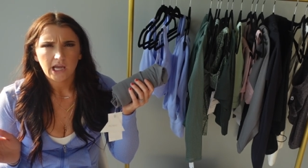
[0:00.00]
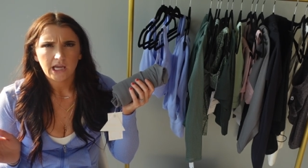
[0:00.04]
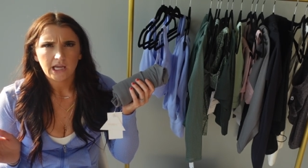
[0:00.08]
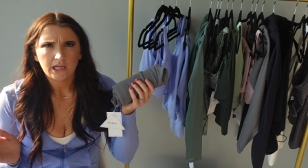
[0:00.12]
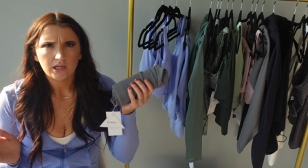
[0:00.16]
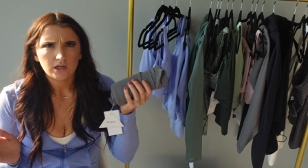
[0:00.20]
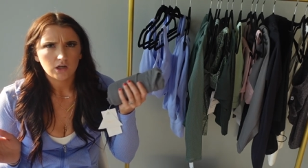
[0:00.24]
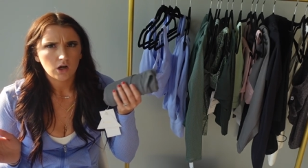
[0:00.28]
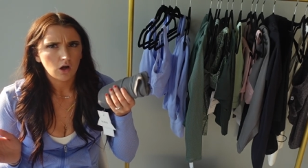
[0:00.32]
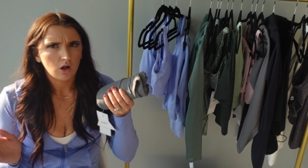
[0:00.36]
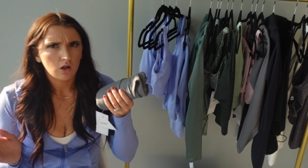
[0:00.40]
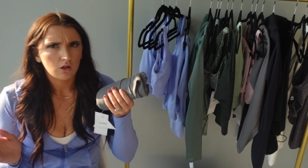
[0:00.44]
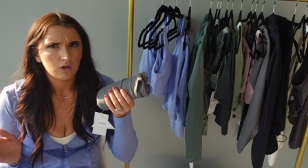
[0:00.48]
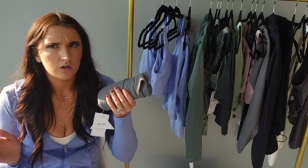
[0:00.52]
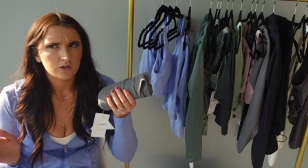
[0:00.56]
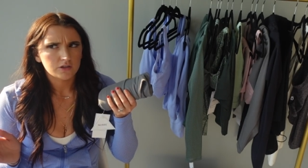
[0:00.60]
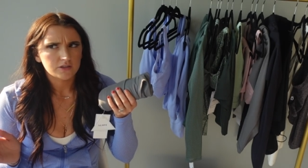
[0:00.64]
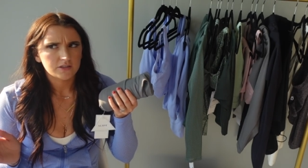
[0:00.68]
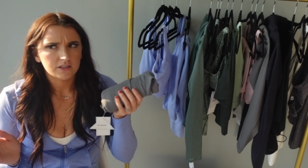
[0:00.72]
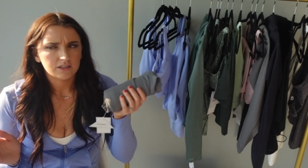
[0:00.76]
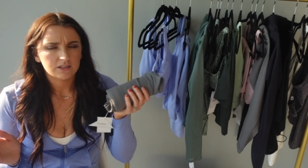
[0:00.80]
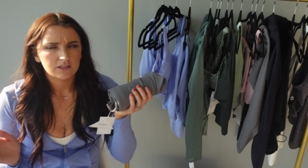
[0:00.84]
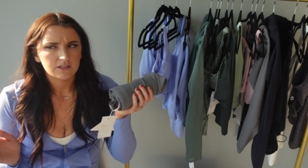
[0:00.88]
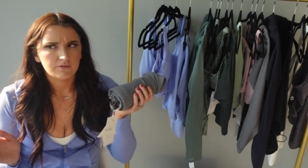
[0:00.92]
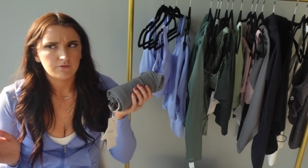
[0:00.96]

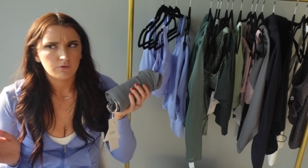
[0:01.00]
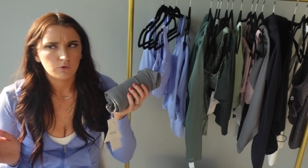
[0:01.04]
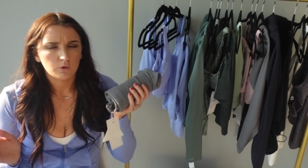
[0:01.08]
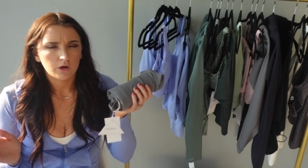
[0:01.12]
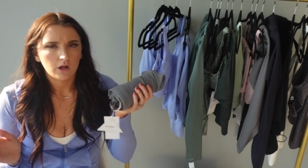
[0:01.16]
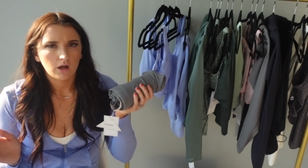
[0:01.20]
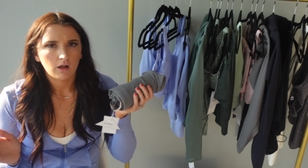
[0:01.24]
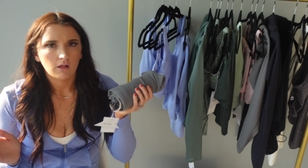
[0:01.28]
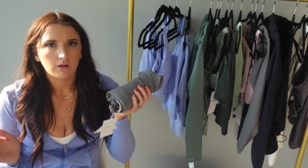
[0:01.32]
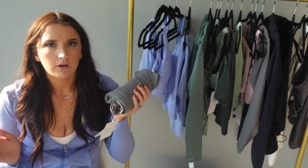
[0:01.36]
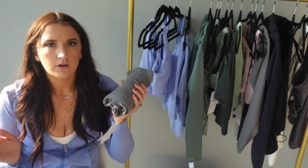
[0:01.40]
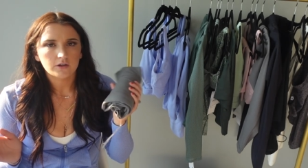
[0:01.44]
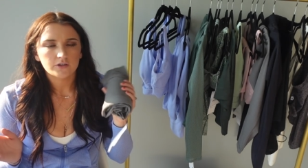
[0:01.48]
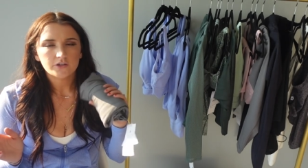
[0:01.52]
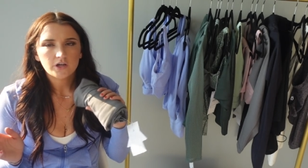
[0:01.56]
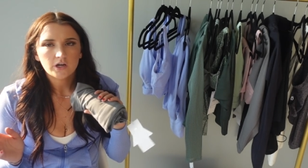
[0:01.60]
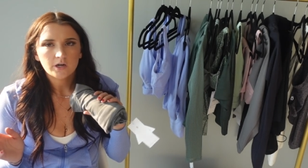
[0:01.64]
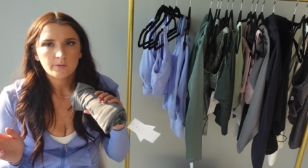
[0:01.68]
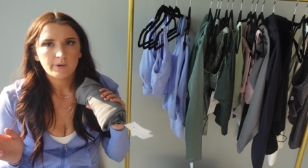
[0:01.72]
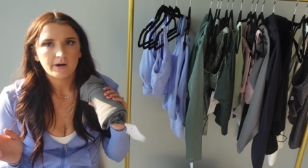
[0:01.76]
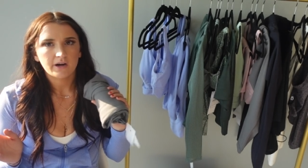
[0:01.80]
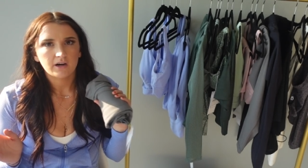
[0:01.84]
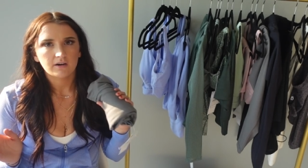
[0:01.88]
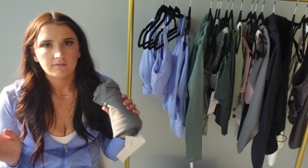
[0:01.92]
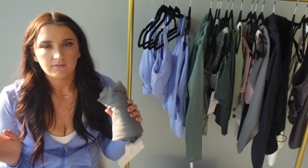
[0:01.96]
$64 on
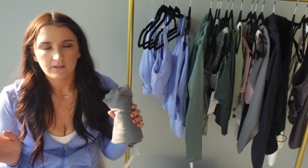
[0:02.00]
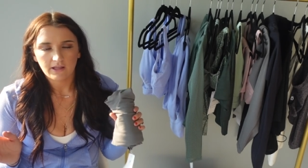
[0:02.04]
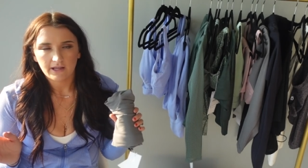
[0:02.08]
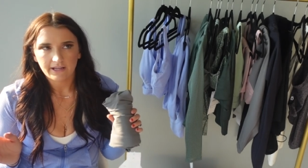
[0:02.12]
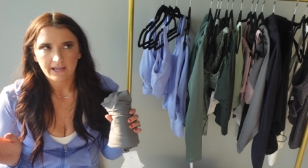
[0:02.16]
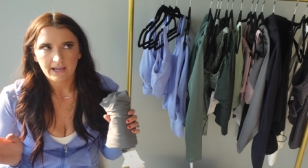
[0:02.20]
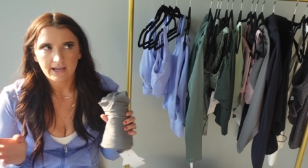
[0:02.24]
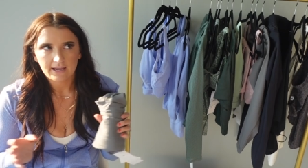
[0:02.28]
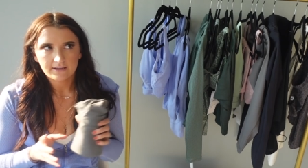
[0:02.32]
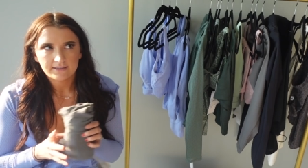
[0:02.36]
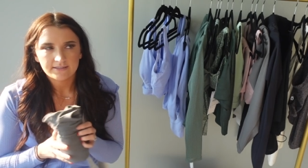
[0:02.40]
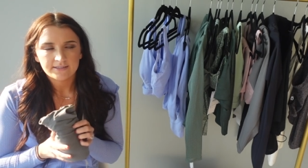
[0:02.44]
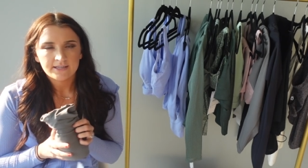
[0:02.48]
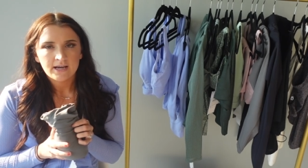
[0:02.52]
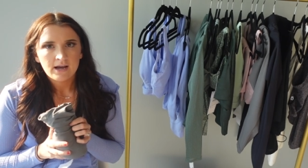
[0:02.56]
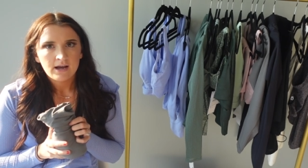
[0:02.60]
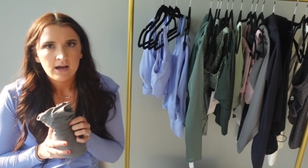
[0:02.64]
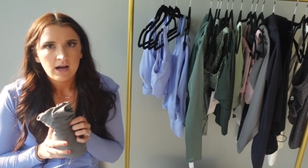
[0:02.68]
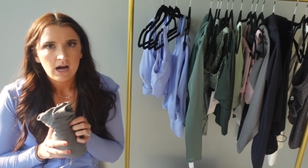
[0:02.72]
a pair of leggings.